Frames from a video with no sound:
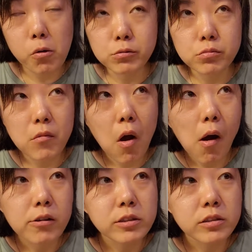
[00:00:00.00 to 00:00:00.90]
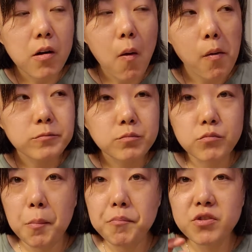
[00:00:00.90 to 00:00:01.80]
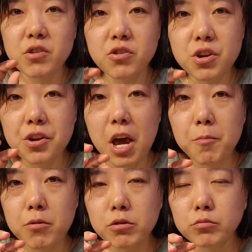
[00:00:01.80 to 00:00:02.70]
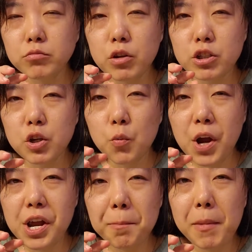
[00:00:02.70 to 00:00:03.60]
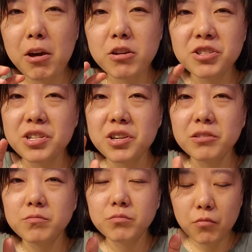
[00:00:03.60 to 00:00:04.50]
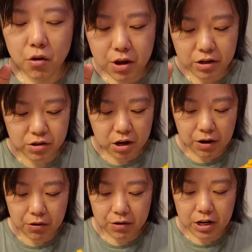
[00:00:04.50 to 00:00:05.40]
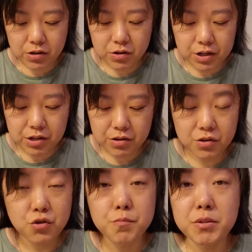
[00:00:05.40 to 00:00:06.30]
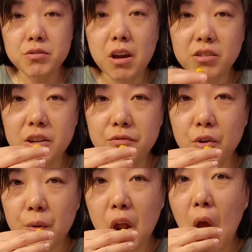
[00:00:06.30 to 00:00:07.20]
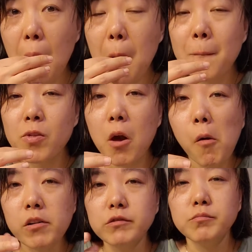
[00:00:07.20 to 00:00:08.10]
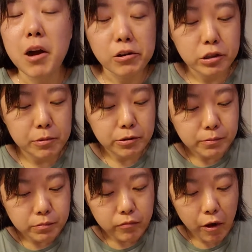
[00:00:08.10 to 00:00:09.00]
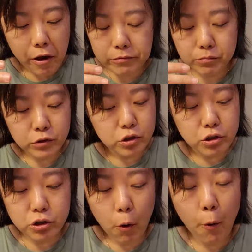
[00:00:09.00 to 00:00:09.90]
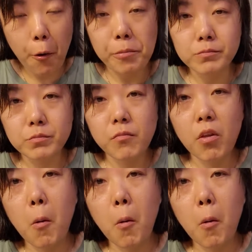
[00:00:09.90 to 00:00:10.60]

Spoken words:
Oh. The seasoning that I put is the right amount because you can tell I don't like to eat super salty food if possible. It's just so good.